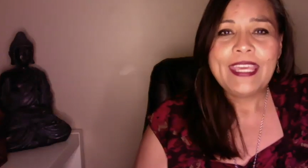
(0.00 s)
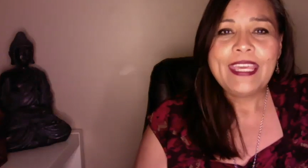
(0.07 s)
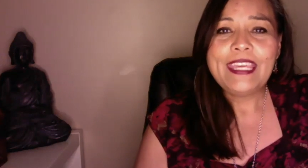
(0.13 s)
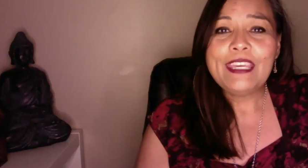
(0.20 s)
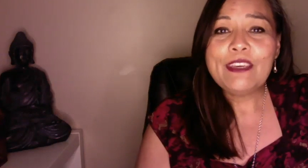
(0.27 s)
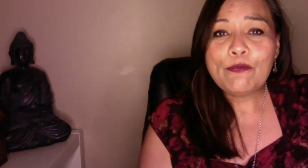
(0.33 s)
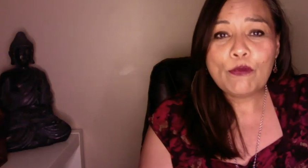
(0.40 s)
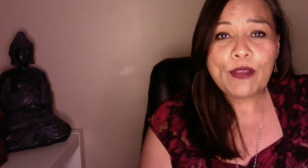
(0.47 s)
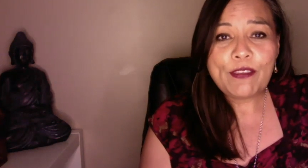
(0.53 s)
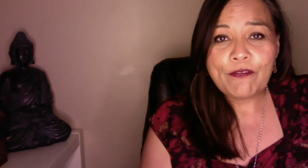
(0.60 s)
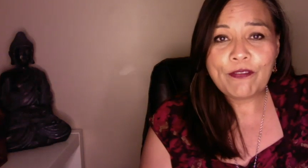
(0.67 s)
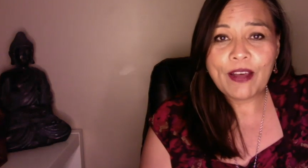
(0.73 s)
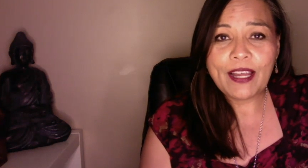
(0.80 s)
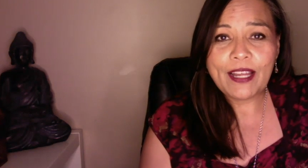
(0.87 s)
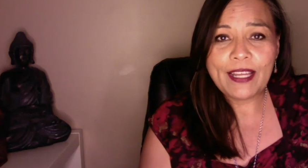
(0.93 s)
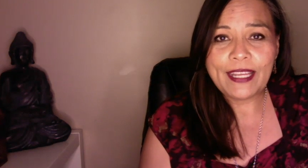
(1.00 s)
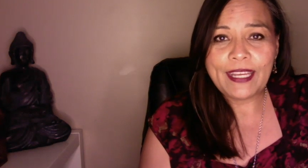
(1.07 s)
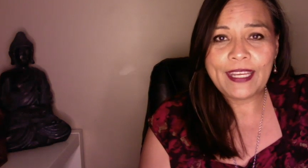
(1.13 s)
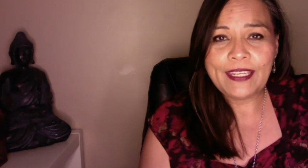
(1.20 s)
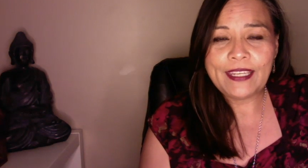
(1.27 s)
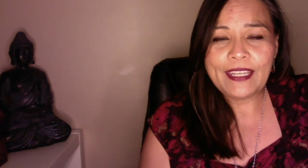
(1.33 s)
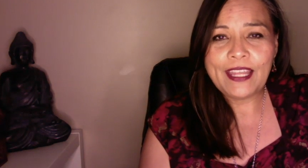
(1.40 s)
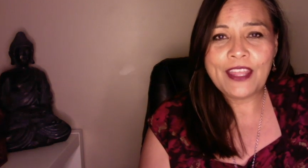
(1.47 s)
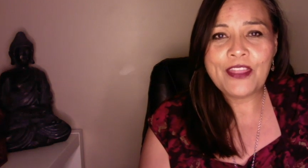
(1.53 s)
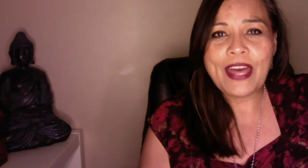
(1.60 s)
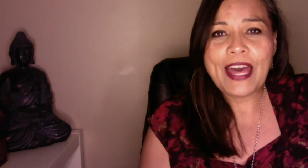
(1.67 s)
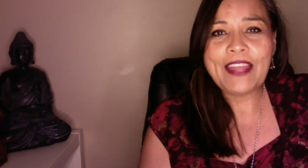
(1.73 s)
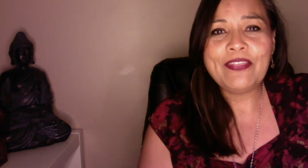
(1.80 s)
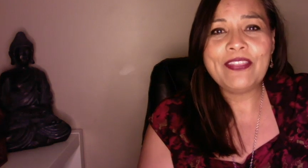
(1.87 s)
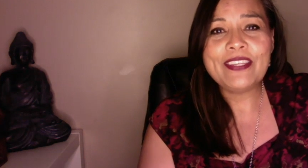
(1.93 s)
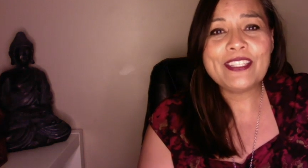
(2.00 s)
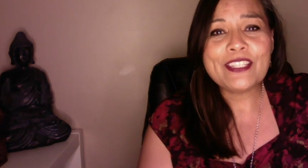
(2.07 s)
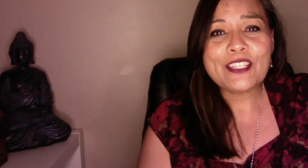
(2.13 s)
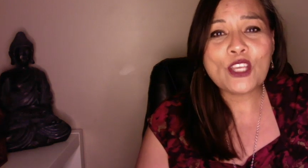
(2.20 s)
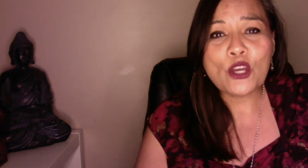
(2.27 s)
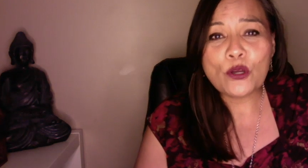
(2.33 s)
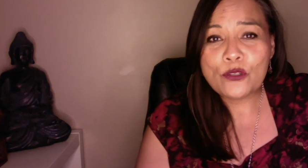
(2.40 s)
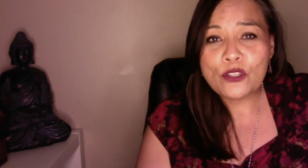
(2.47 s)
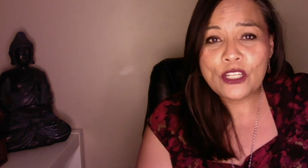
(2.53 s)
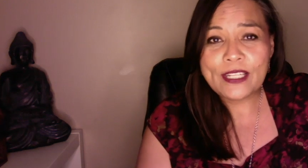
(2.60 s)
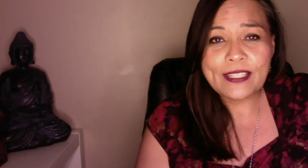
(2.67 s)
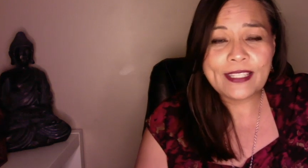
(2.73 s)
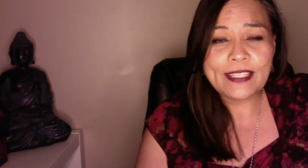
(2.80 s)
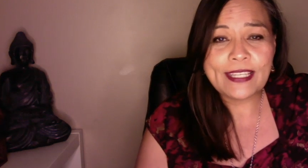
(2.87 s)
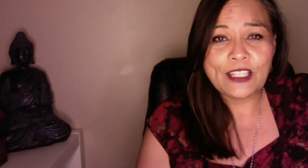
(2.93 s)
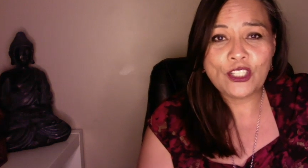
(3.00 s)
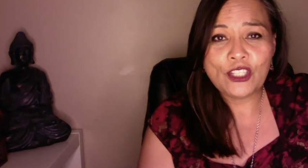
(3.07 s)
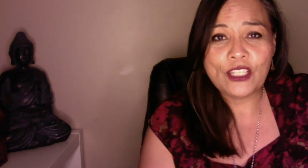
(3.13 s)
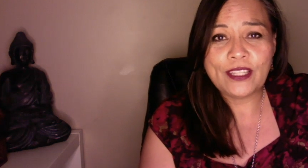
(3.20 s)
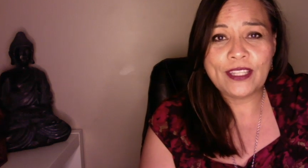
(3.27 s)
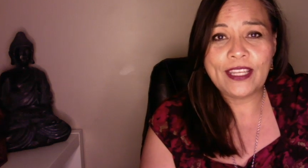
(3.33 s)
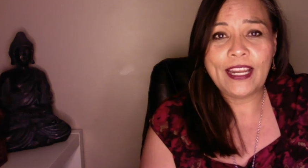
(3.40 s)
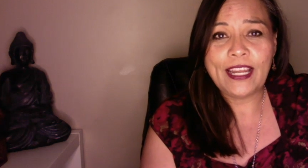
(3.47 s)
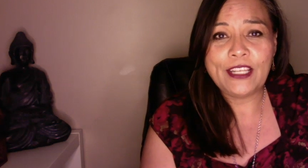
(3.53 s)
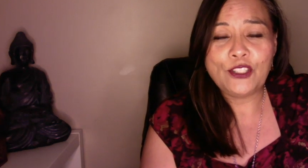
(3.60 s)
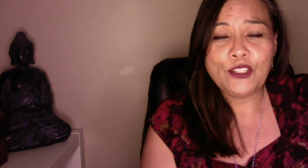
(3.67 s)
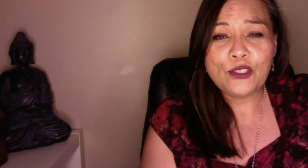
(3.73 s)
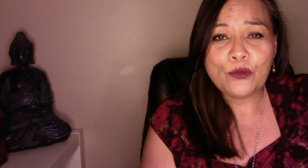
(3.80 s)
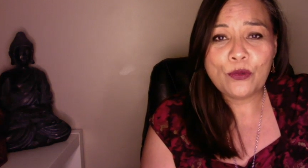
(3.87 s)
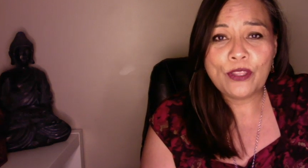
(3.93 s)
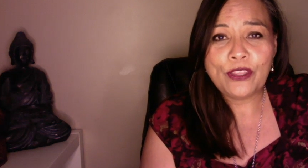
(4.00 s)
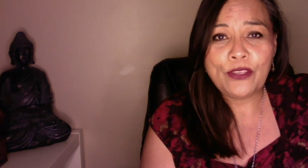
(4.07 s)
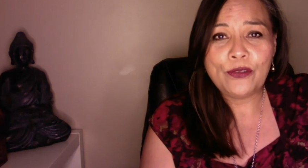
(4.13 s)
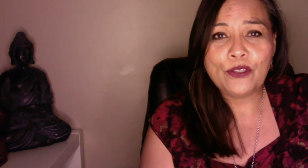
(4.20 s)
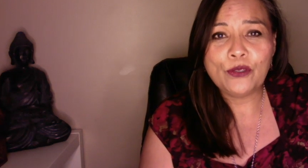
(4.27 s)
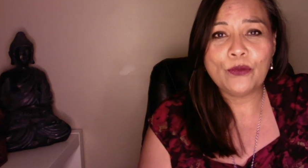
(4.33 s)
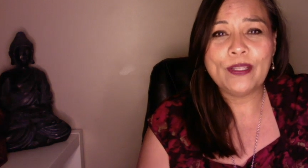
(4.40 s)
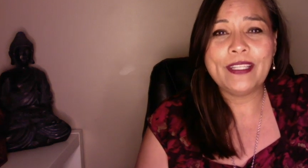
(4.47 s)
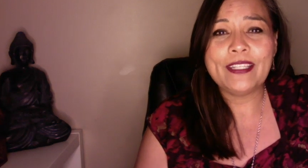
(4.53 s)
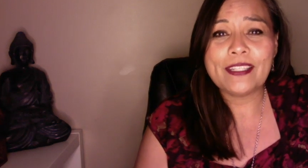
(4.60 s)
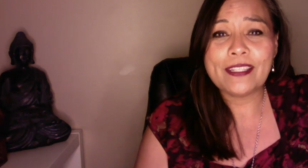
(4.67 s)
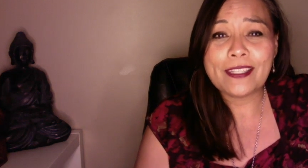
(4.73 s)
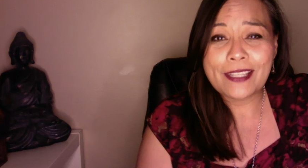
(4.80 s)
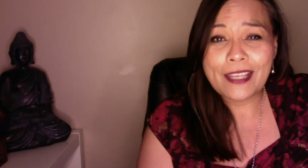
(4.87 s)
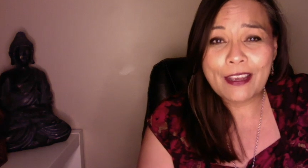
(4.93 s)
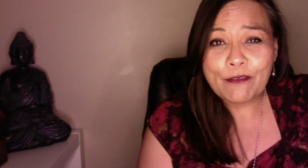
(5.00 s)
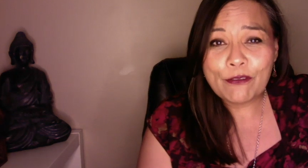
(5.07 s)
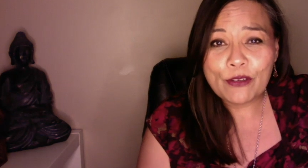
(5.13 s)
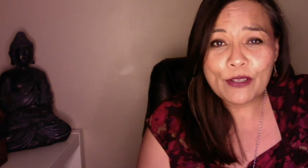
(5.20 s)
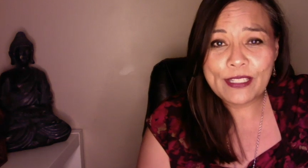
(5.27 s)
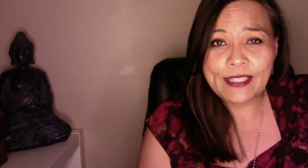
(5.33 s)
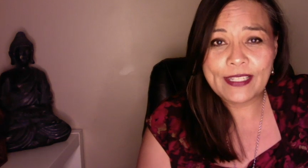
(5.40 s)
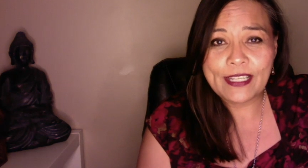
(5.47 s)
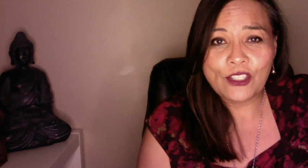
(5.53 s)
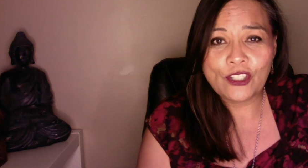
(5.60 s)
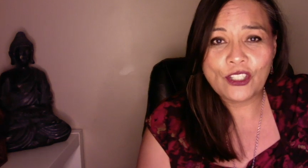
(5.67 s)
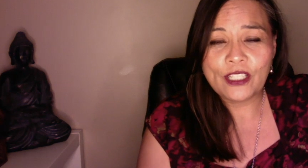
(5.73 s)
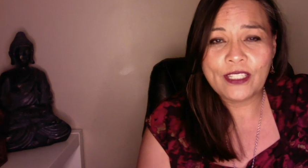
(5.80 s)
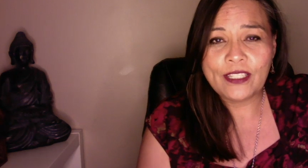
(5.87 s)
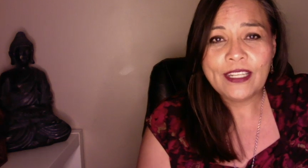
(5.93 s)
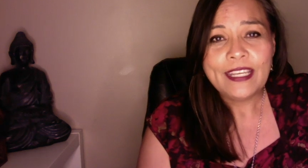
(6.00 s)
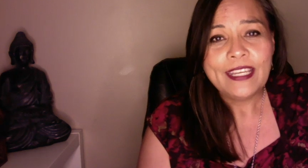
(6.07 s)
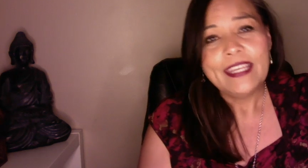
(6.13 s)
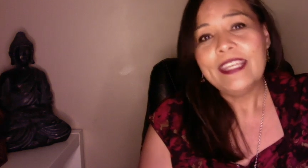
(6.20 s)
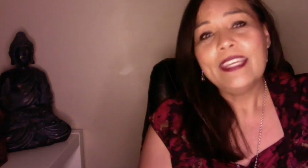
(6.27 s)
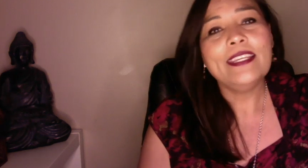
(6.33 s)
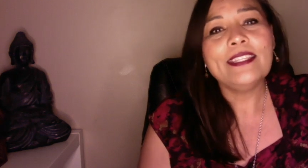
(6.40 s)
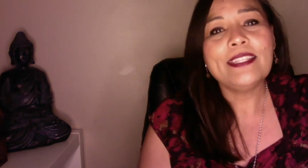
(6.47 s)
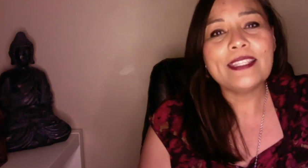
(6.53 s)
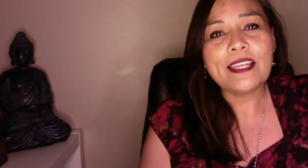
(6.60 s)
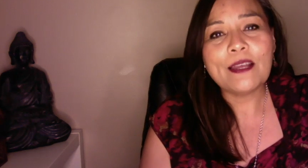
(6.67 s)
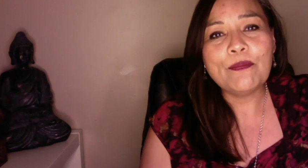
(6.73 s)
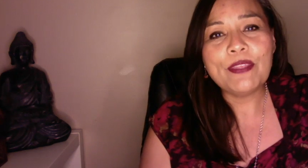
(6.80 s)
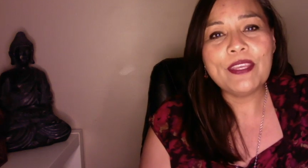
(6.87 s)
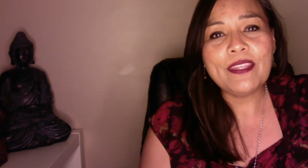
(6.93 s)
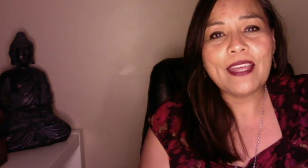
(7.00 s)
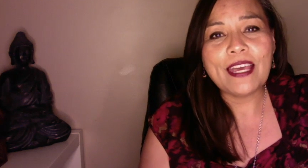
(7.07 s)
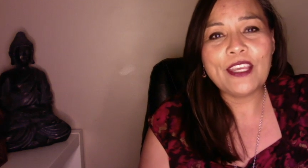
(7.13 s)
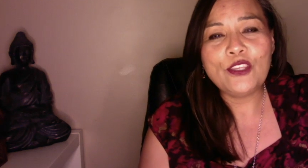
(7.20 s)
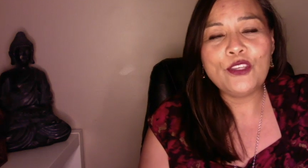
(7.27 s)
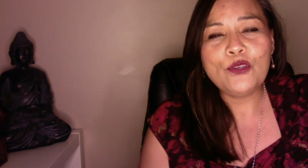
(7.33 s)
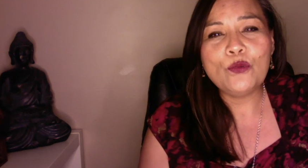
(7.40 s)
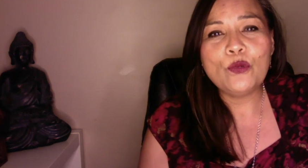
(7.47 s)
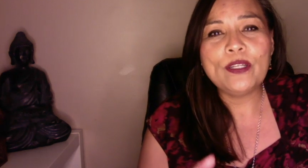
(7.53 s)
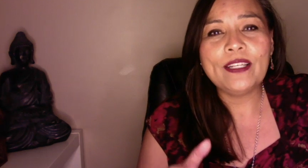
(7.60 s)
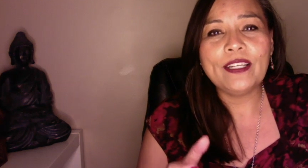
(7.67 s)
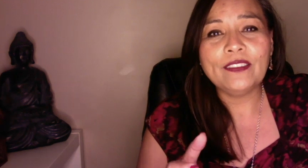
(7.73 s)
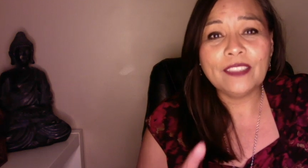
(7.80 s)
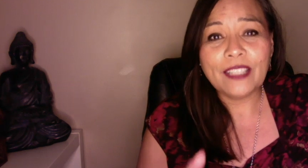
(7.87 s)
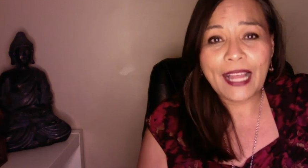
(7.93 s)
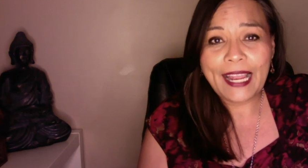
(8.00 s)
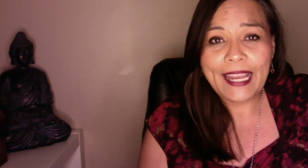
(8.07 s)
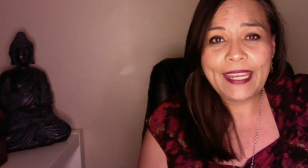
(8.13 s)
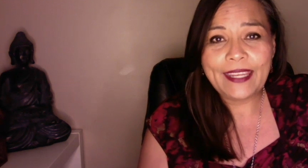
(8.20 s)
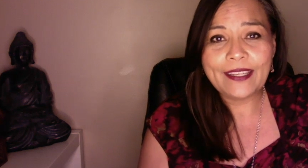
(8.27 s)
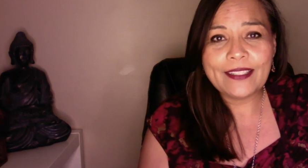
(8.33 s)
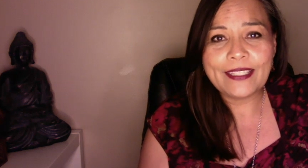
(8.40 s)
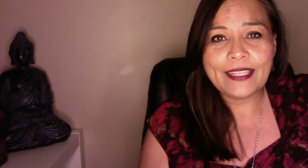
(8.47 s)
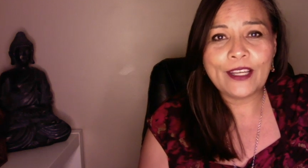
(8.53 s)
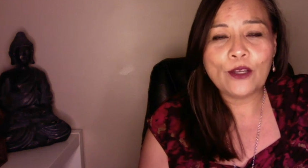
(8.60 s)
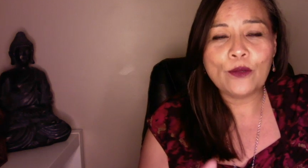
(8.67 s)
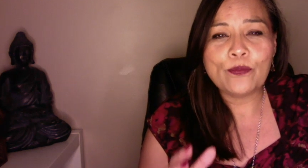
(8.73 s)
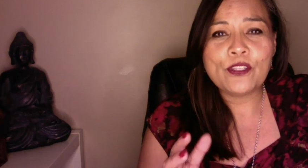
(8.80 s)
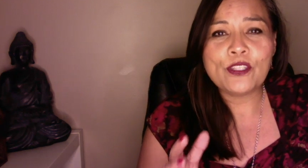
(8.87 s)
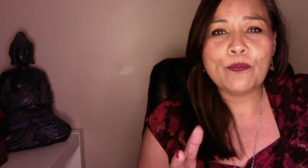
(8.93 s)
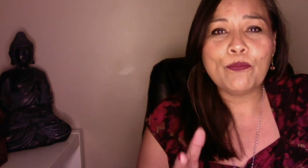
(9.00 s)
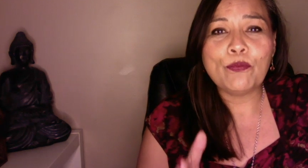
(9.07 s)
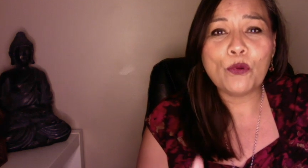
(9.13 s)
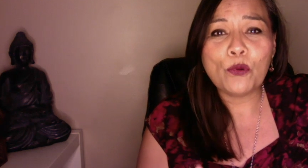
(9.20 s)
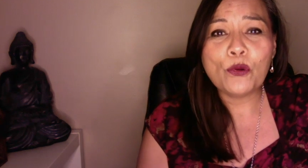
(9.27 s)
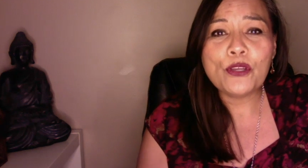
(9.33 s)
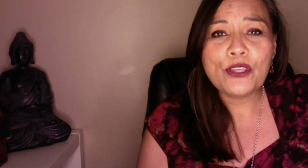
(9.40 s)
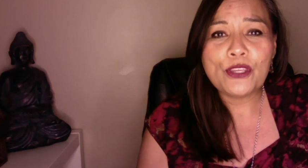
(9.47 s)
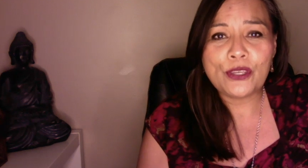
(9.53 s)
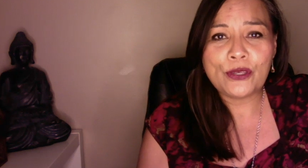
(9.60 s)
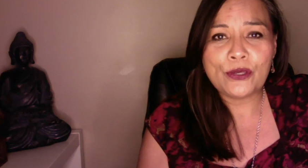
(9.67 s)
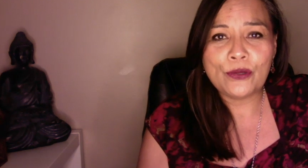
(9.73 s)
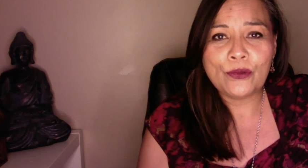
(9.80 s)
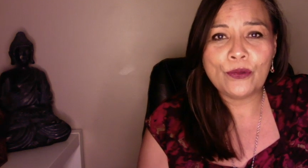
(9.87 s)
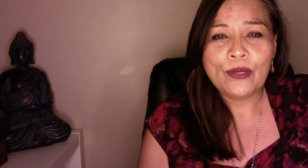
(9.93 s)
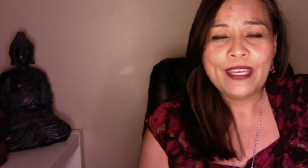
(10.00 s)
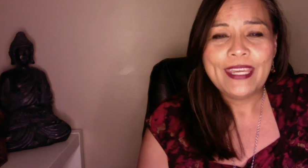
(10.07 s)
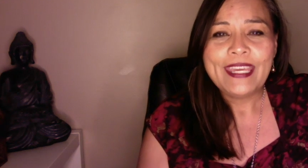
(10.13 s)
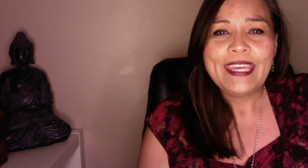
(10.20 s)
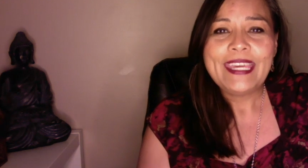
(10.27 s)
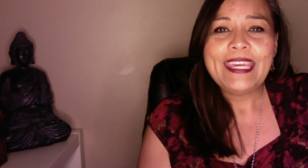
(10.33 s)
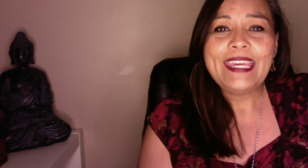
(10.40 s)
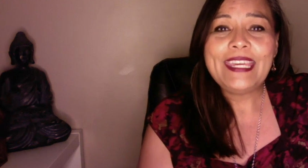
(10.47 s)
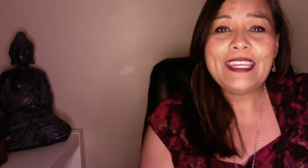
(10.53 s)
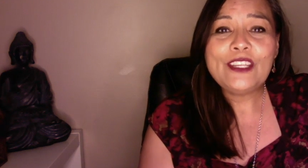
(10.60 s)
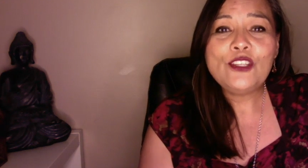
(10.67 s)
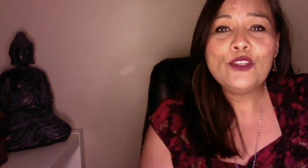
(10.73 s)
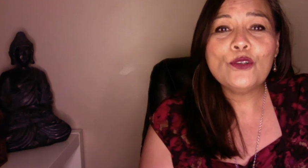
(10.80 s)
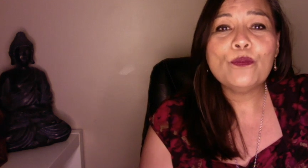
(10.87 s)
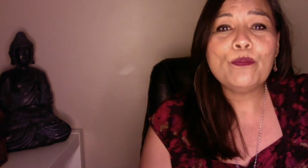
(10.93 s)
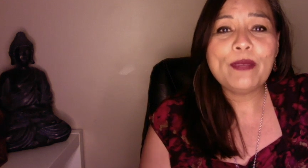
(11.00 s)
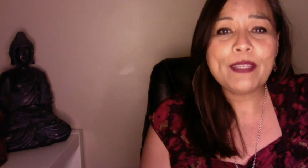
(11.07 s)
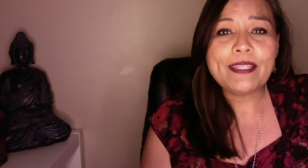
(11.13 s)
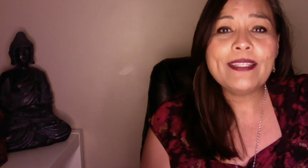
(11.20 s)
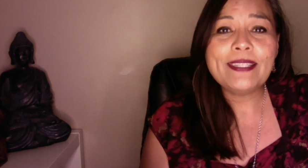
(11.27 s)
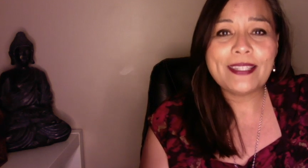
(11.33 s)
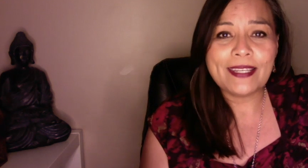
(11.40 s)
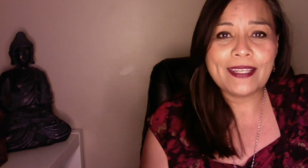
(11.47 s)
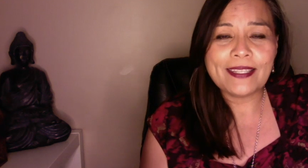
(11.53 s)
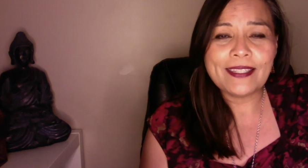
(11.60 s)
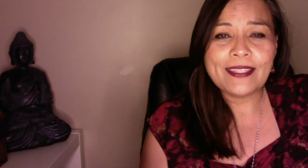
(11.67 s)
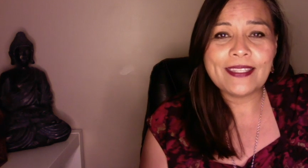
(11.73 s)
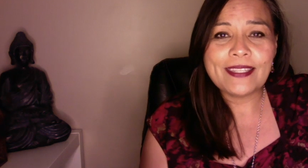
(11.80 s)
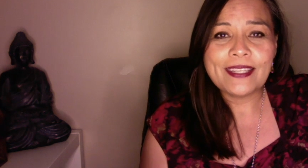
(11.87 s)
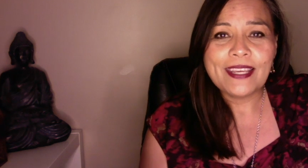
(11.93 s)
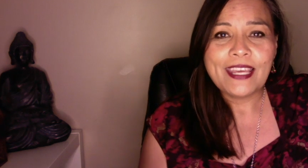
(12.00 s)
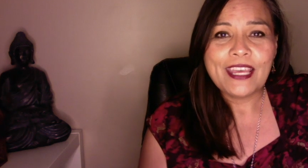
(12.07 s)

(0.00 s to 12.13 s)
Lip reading: If we find that this coaching session that I do with you during a discovery session is something that you would like to help support you in your business,